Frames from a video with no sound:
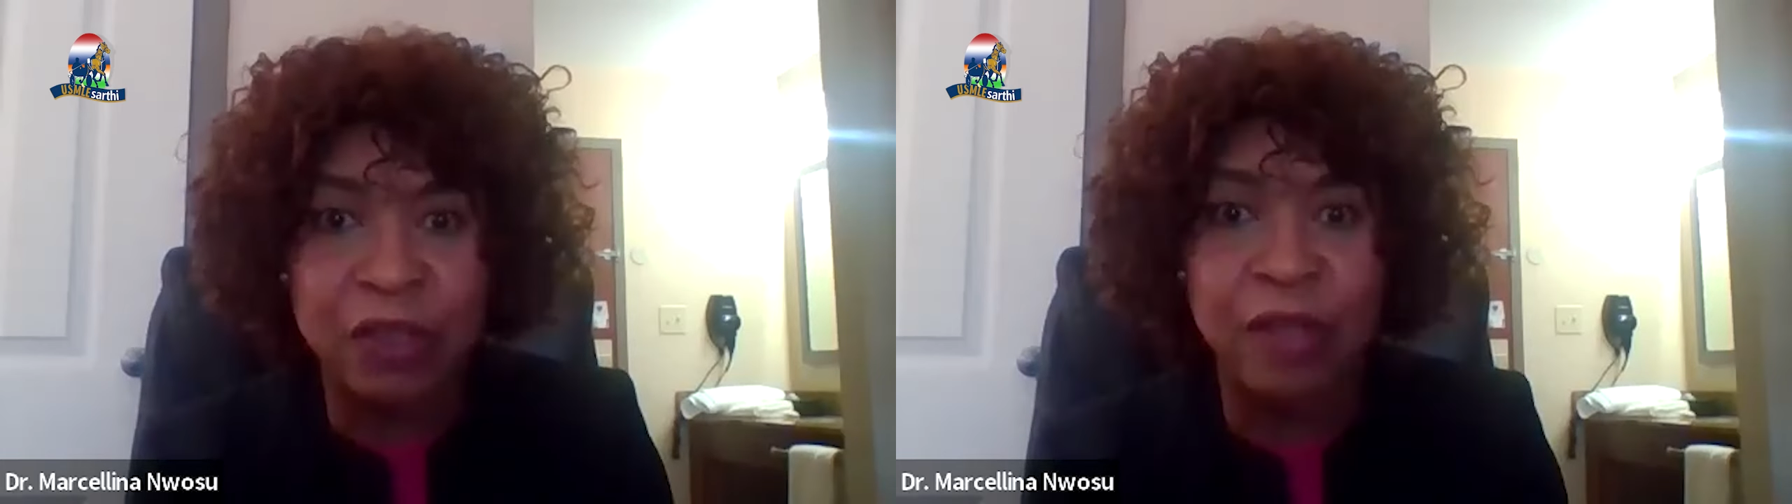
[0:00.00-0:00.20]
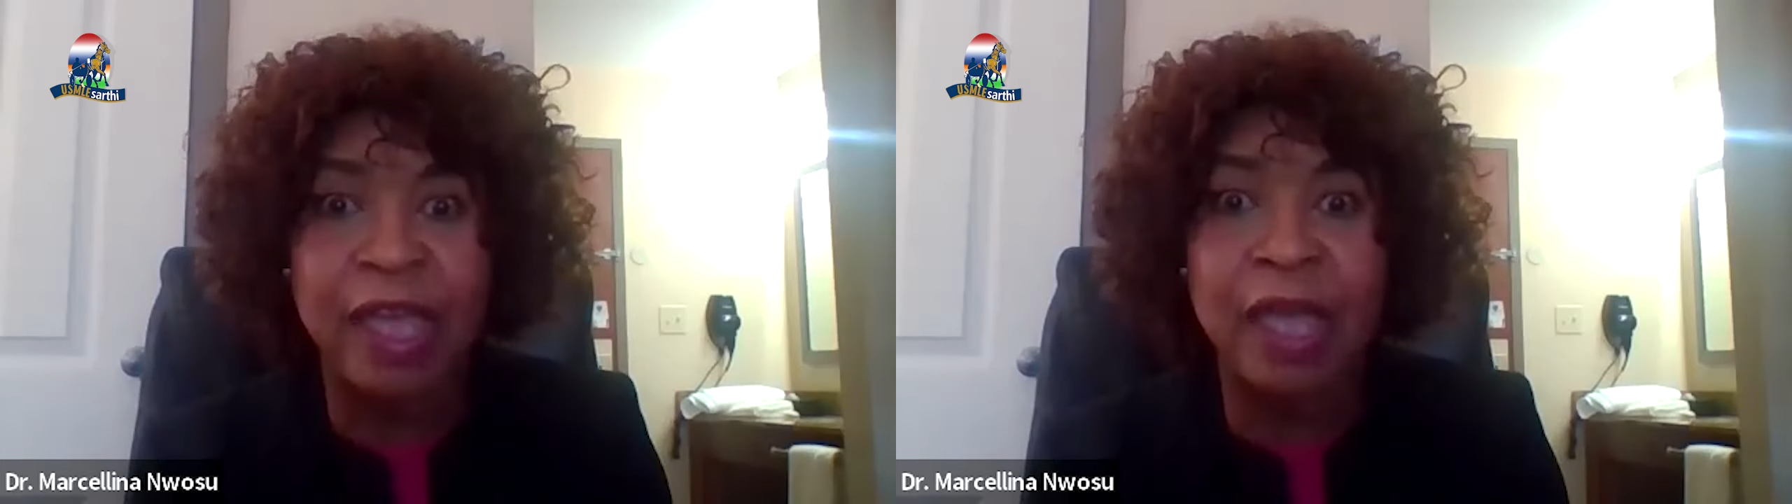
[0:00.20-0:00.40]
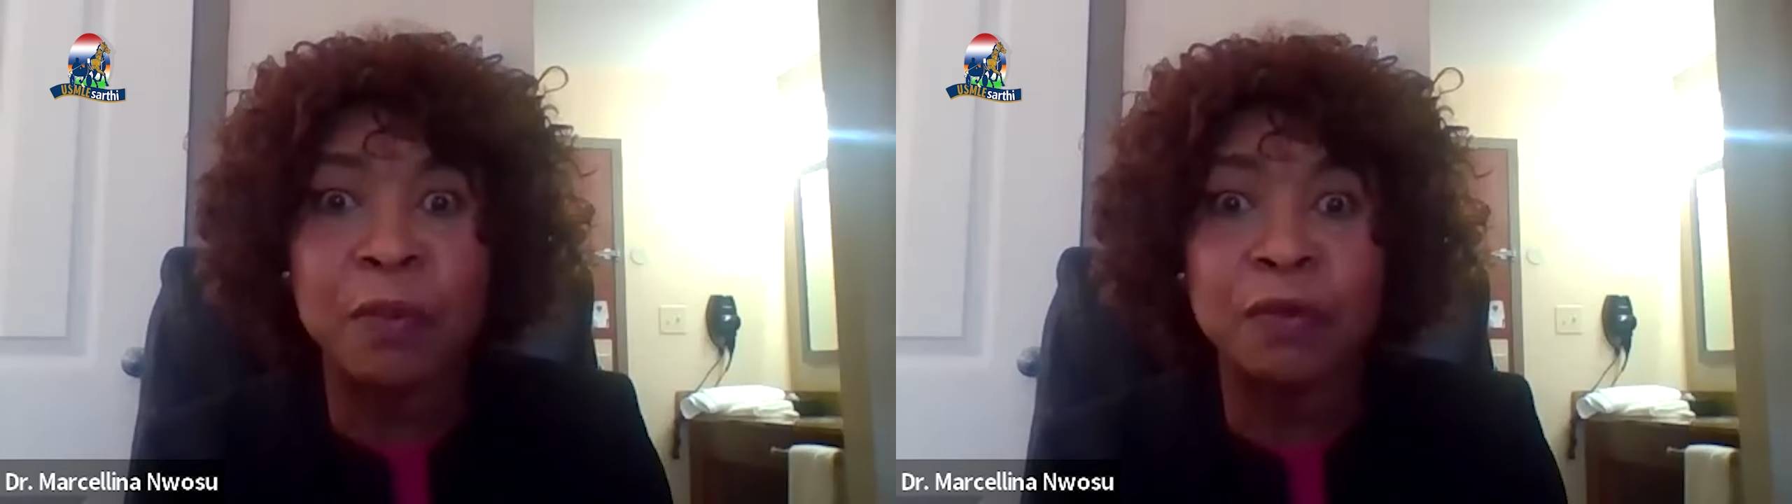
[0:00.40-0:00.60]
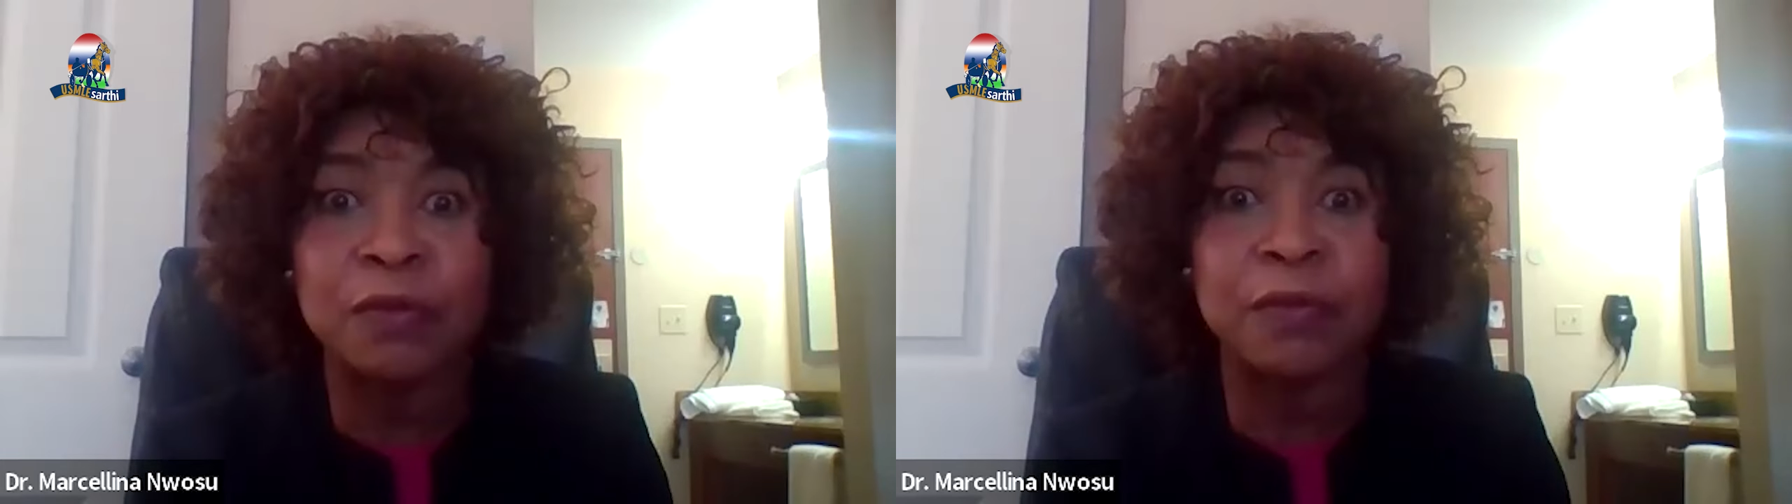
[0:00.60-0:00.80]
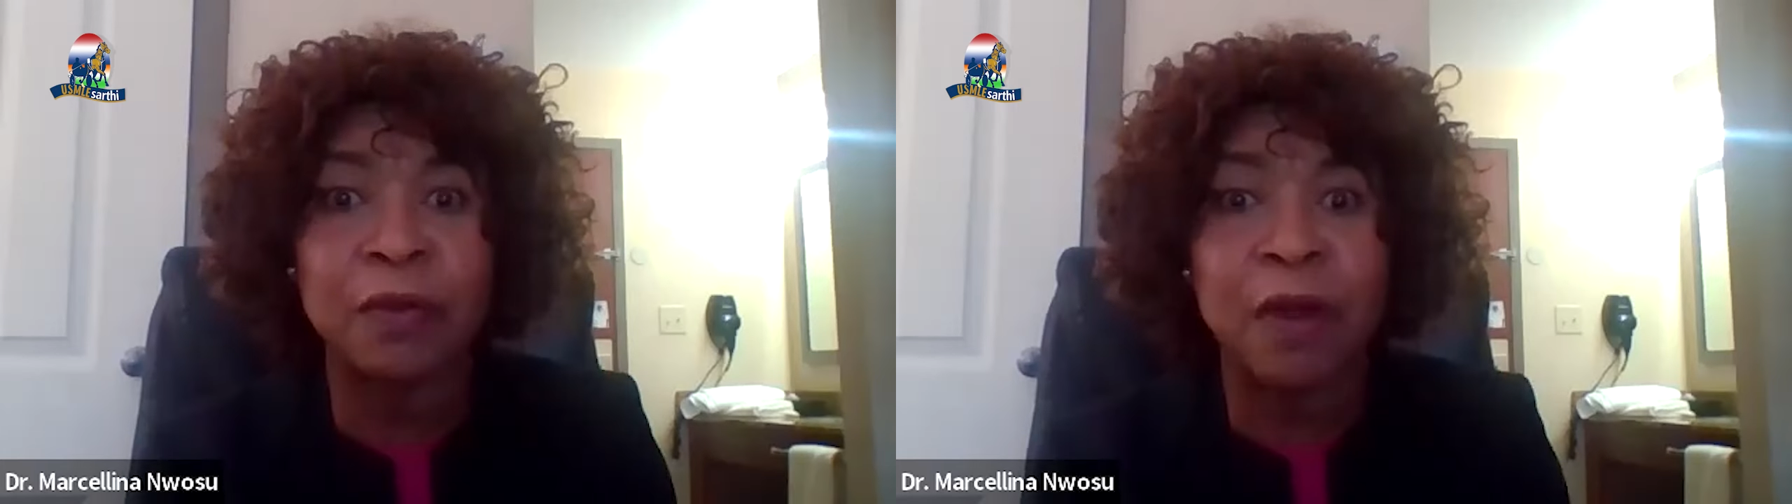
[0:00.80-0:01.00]
you are able
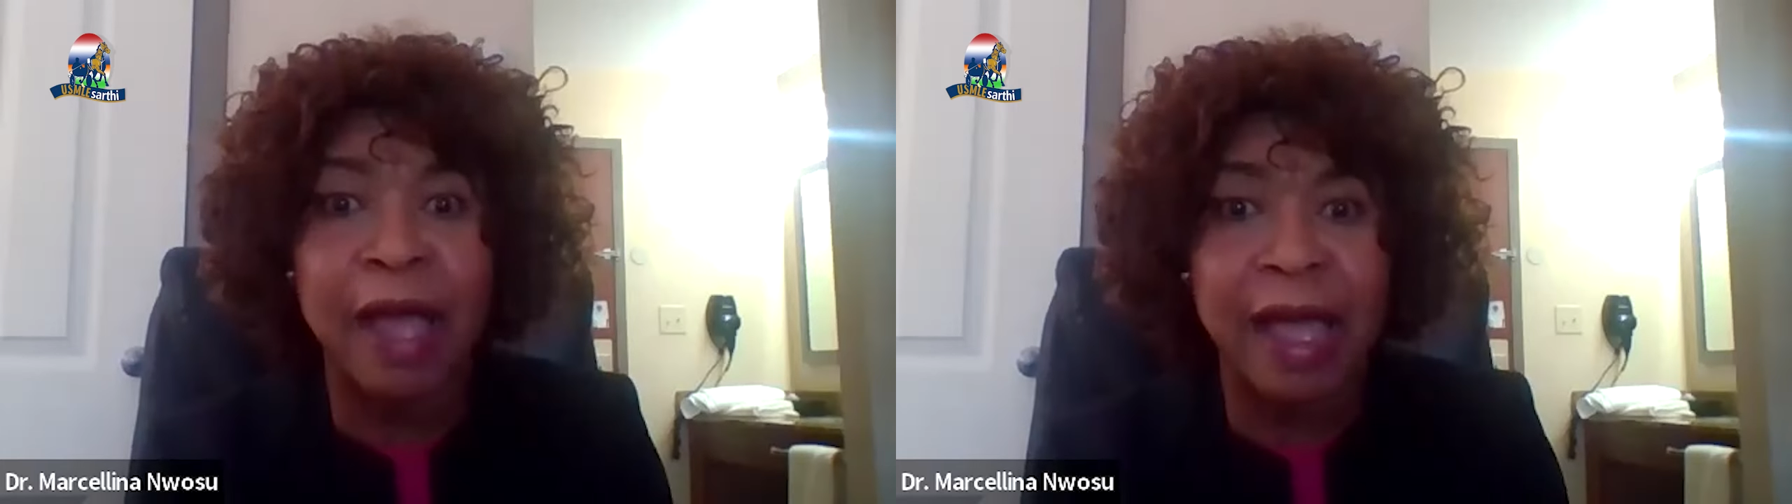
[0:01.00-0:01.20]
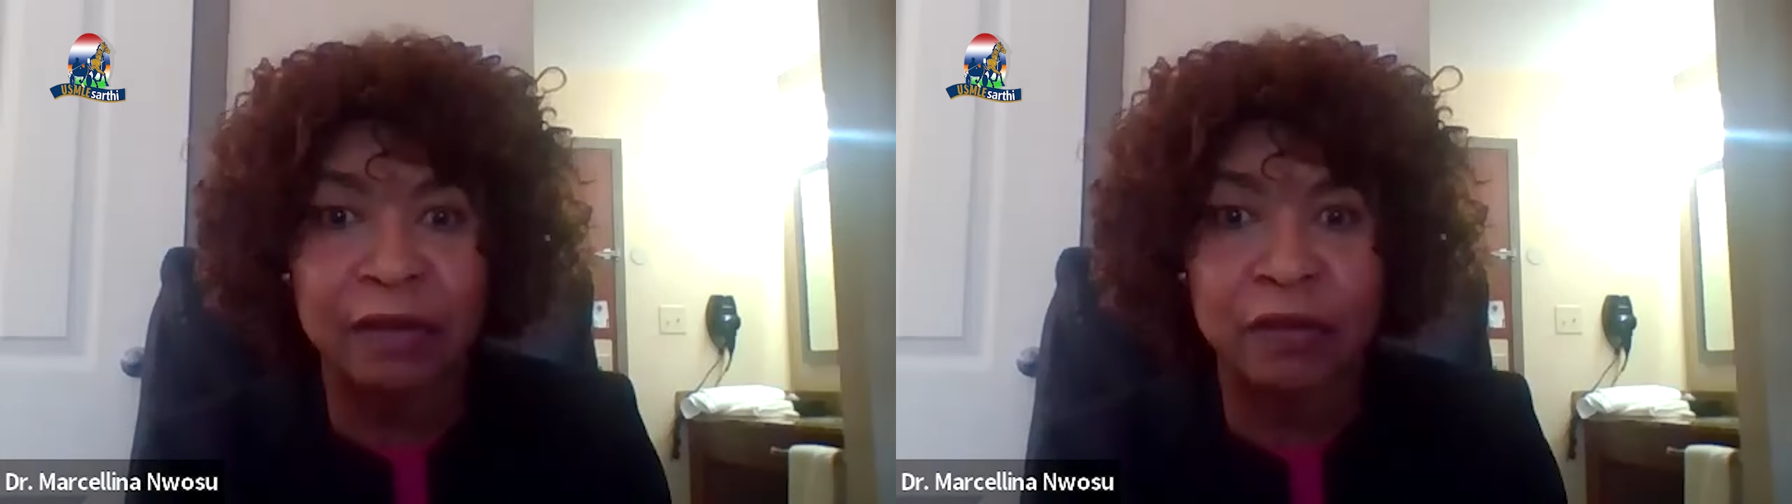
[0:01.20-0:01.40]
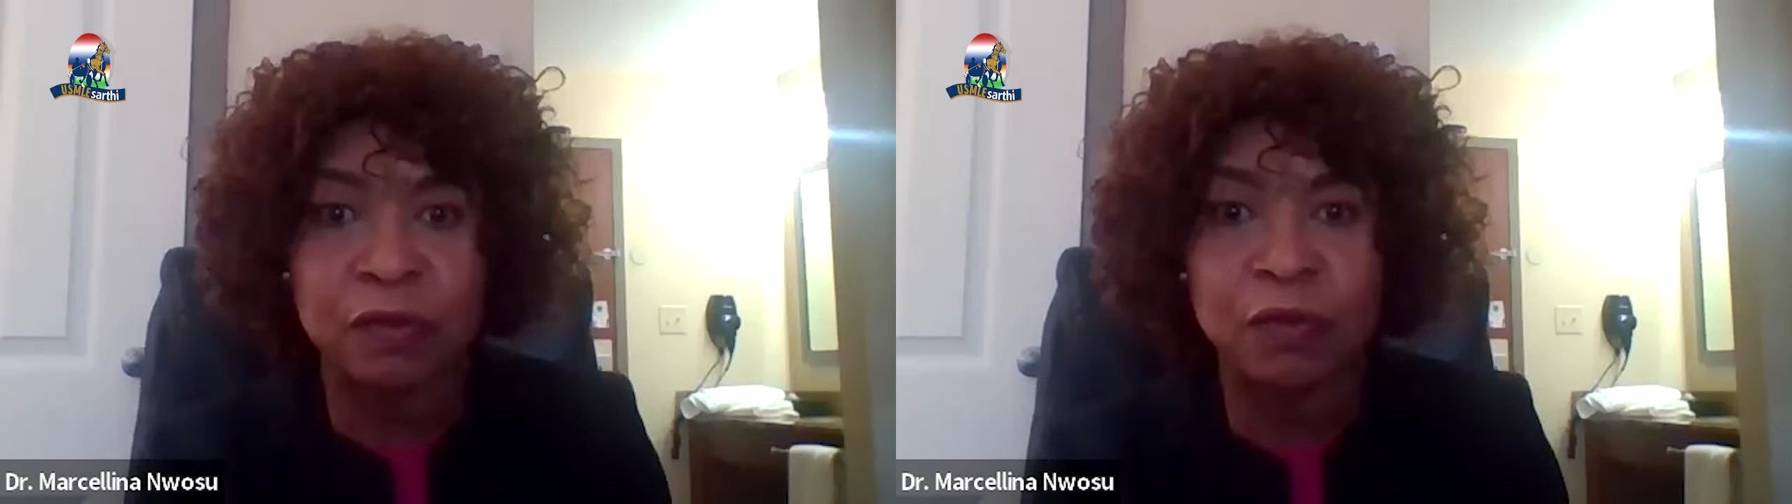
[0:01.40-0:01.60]
to figure out